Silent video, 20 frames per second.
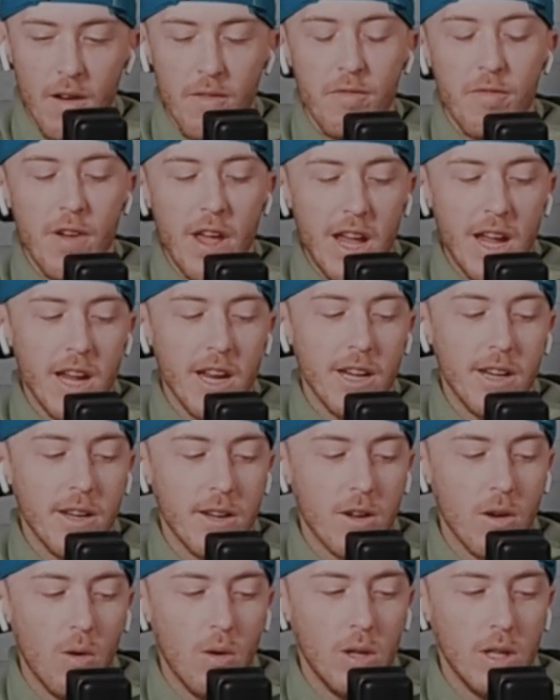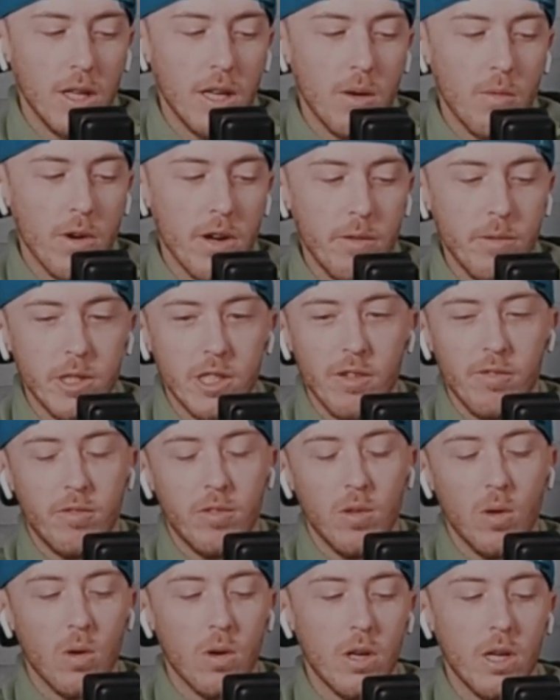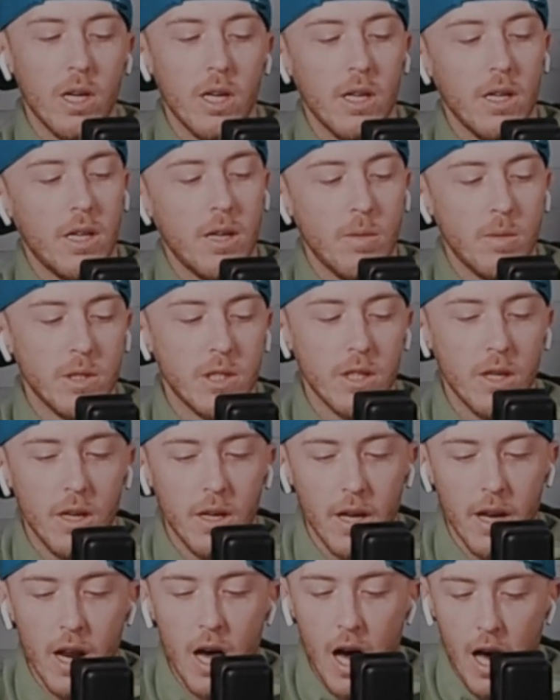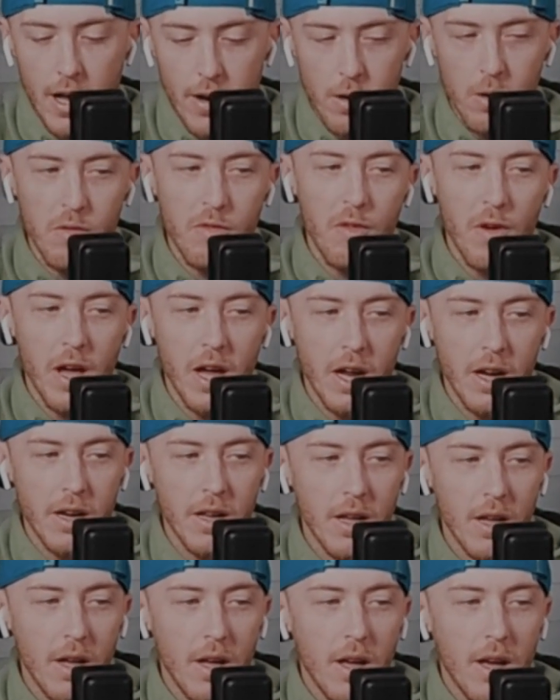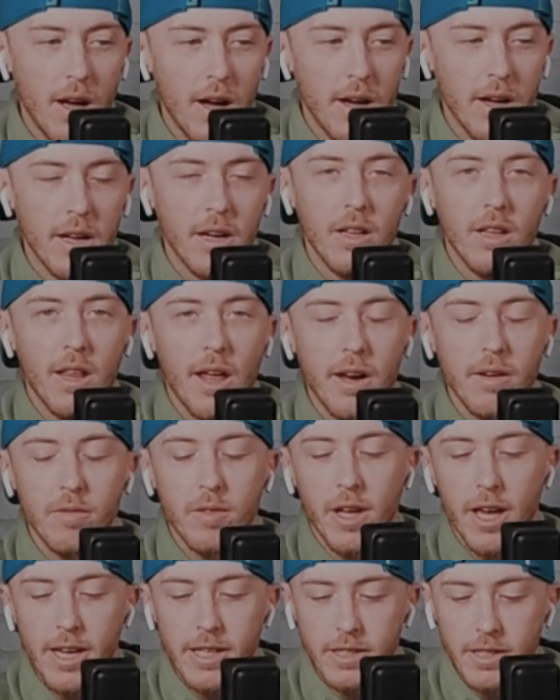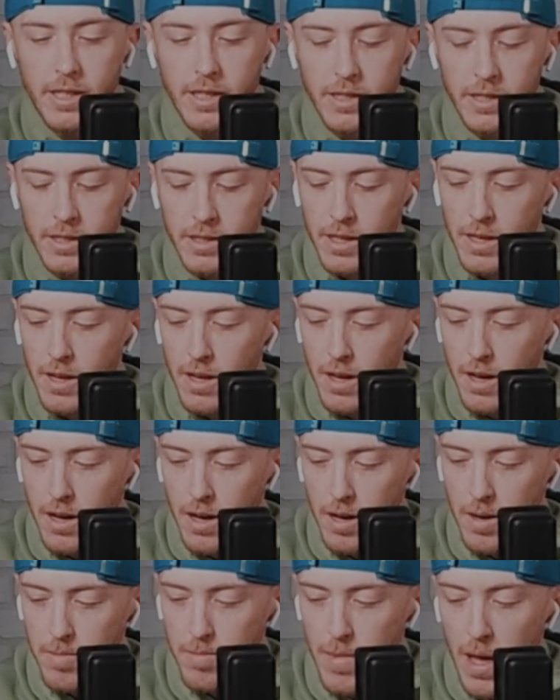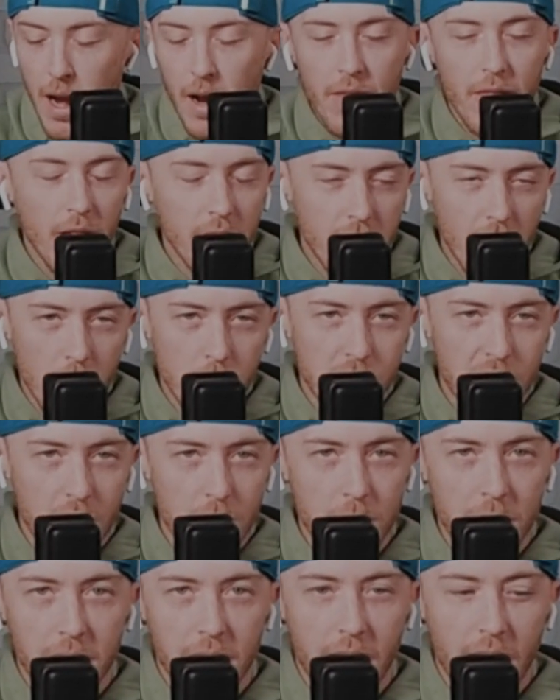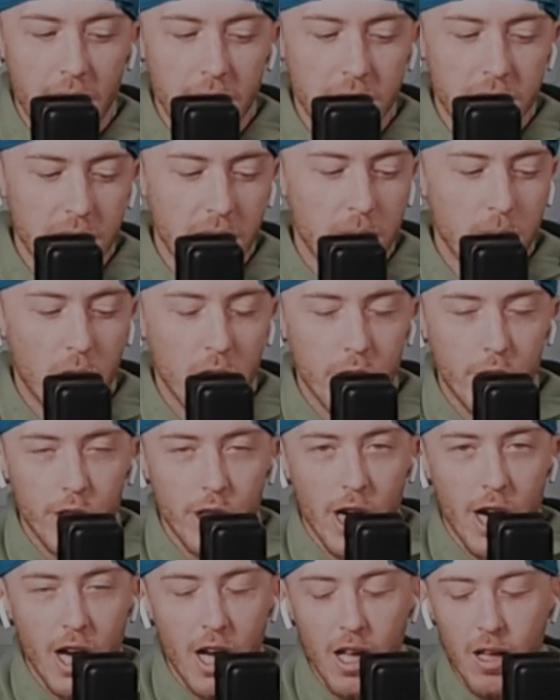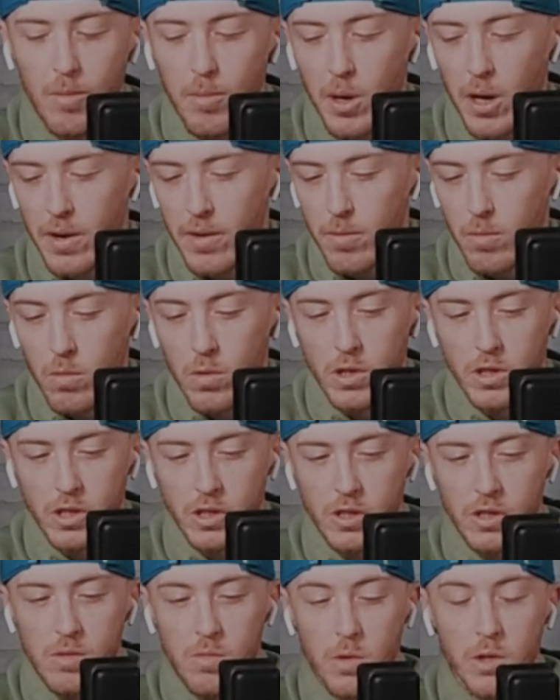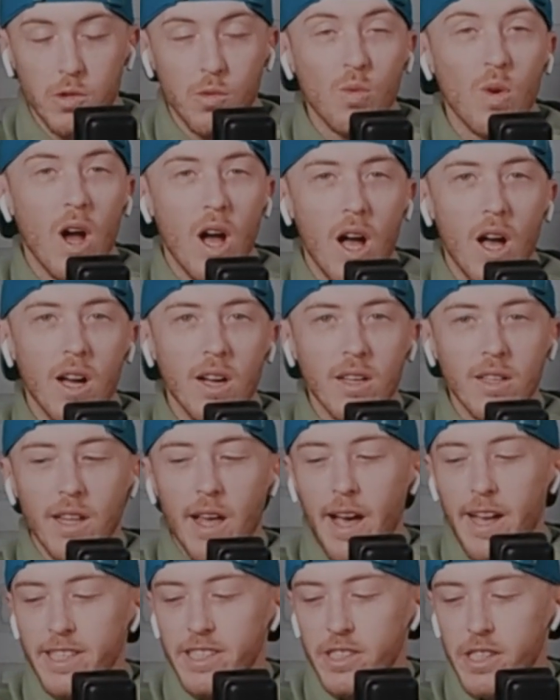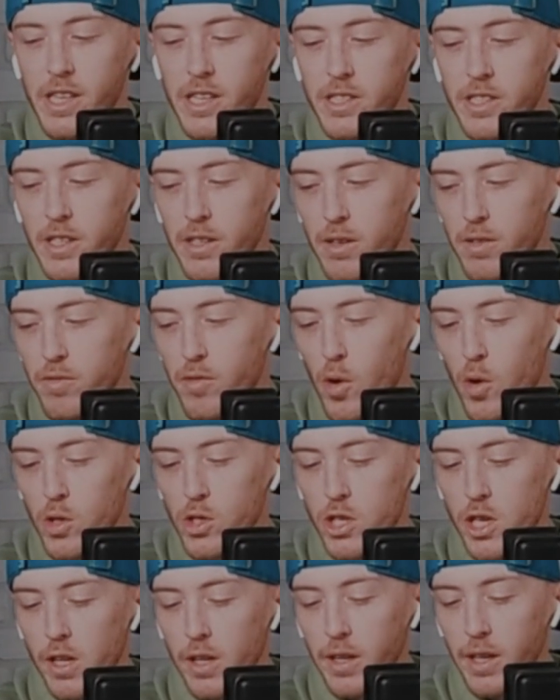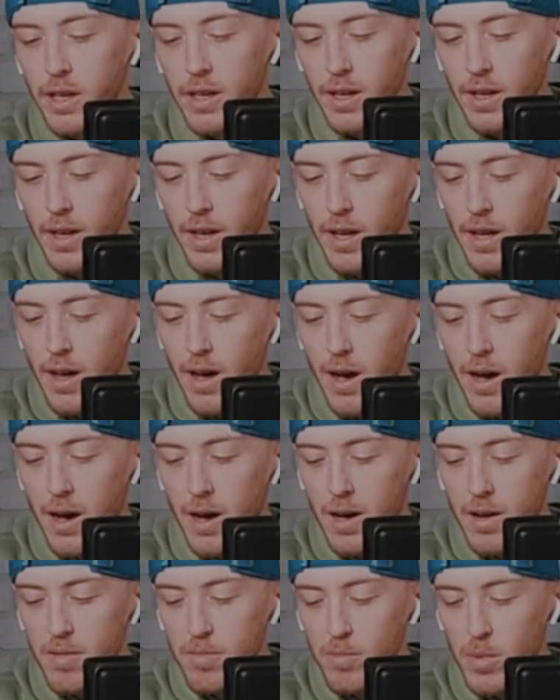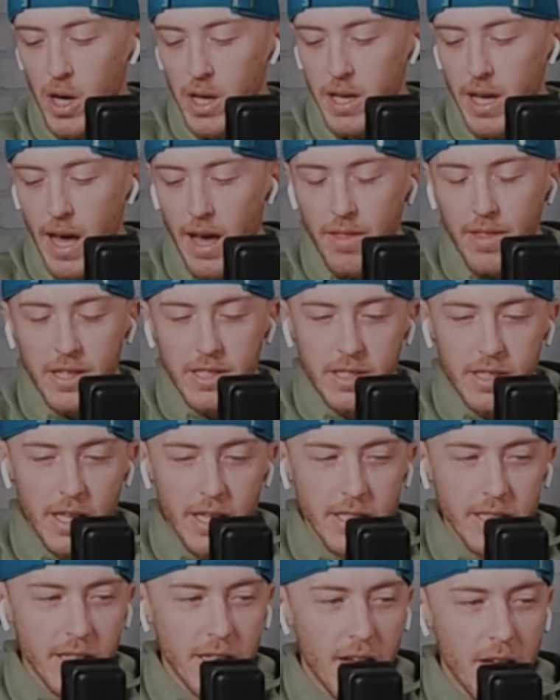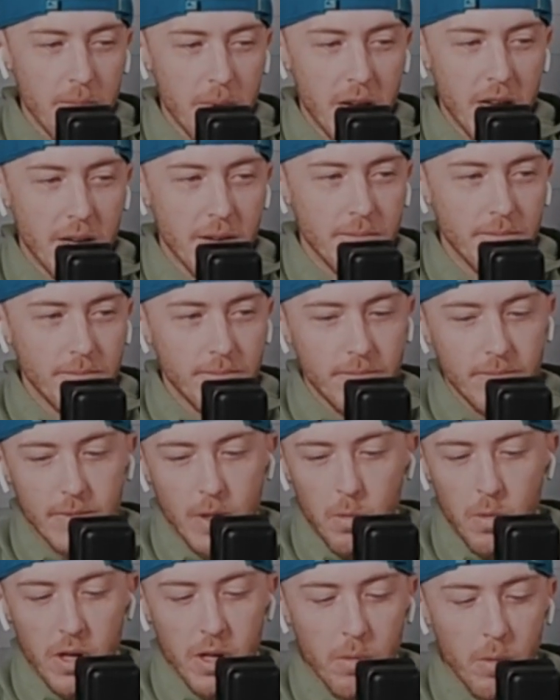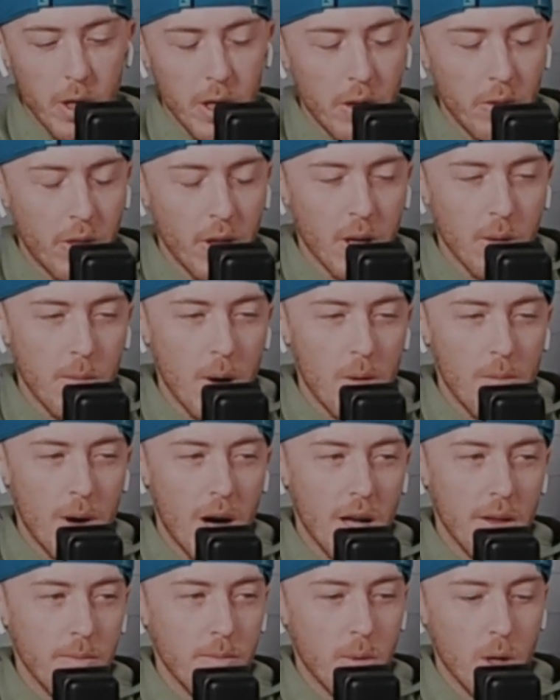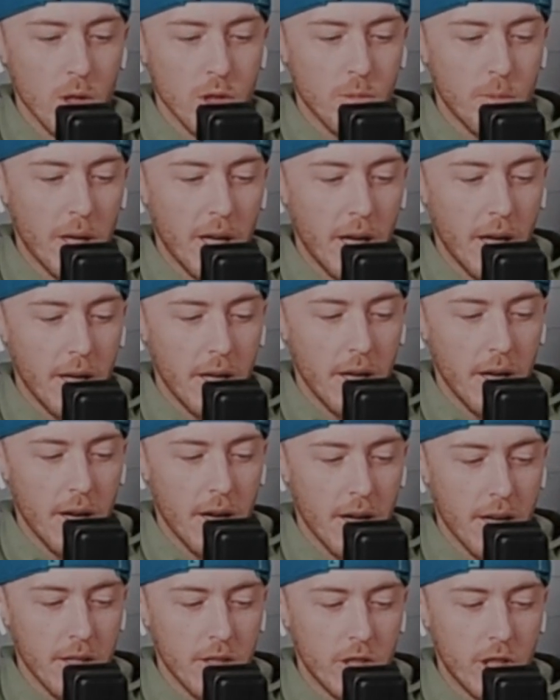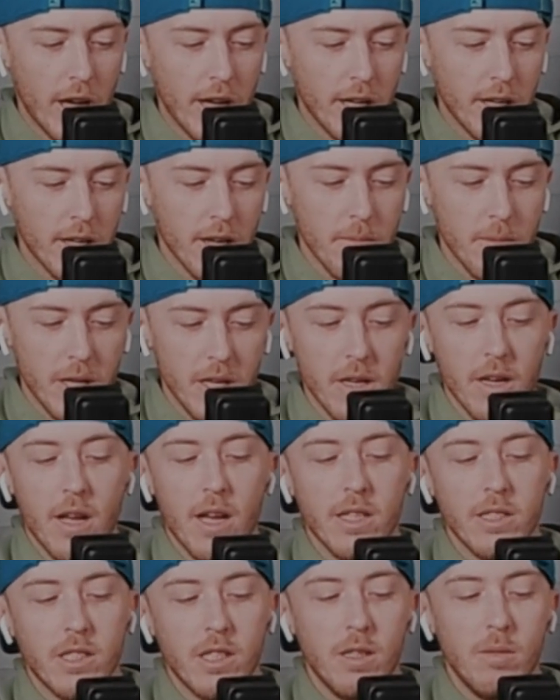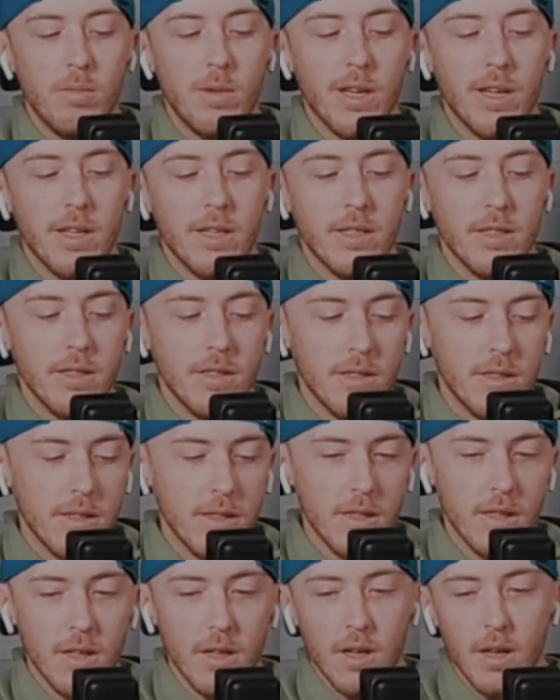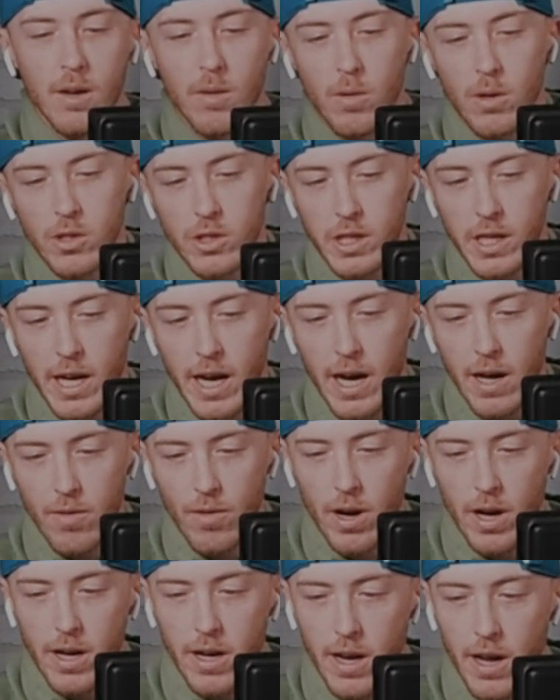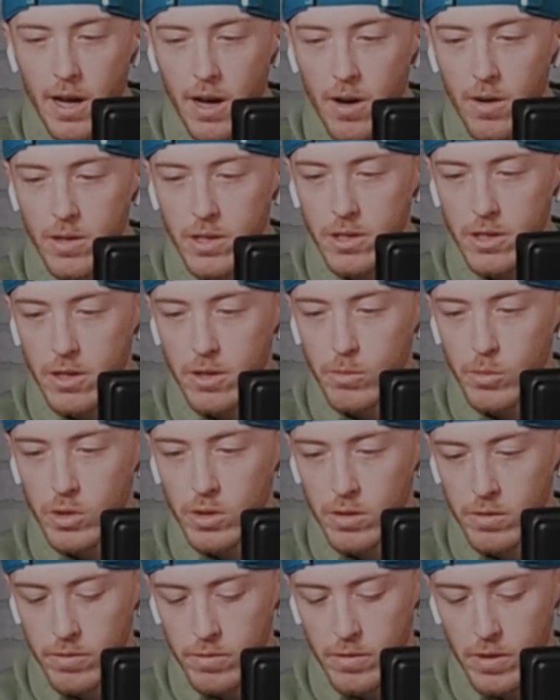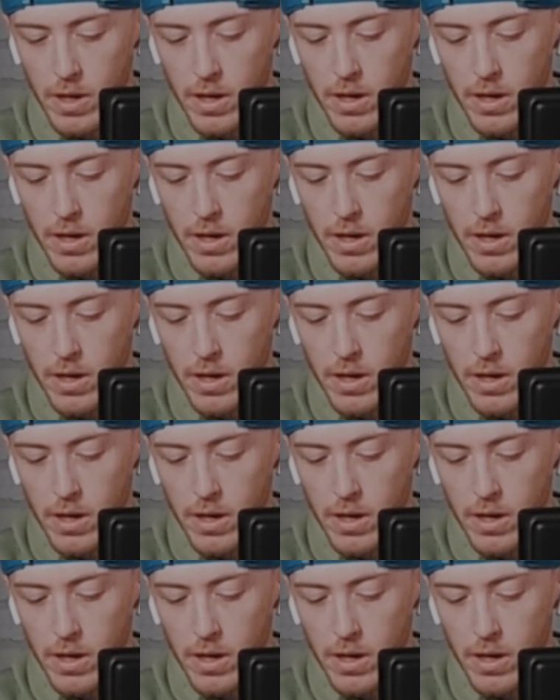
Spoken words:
fade goalie when he was in Florida. He was an auto fade in a lot of cases. And I thought that was going to be the case in Montreal, but was wrong last season, unfortunately. But yeah, this season, I mean, what do you think about Montembeault's pay, Jake? I mean, has he been where's he at right now in terms of